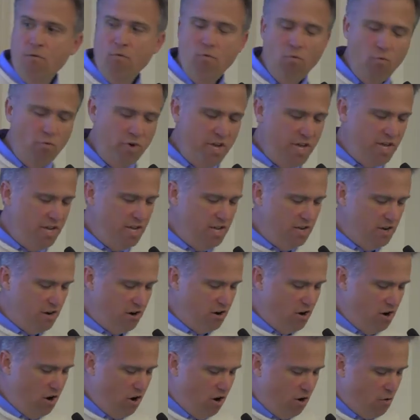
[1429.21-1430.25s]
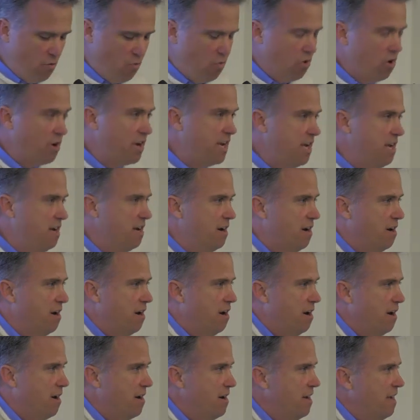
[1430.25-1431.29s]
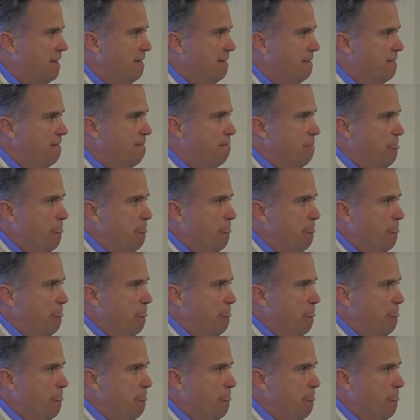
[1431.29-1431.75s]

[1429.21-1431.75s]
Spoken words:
We are working on